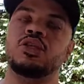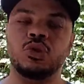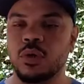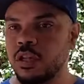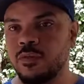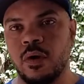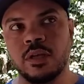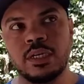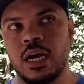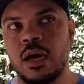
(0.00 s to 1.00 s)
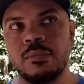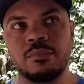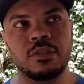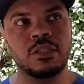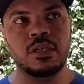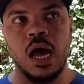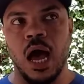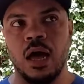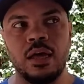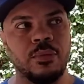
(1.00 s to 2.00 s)
Jordan of all time. Just,
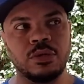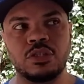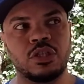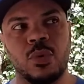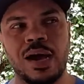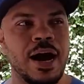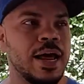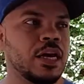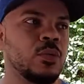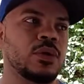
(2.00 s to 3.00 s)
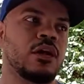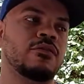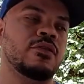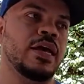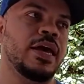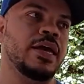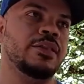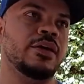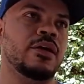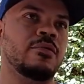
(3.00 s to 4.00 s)
it was so iconic or whatever. And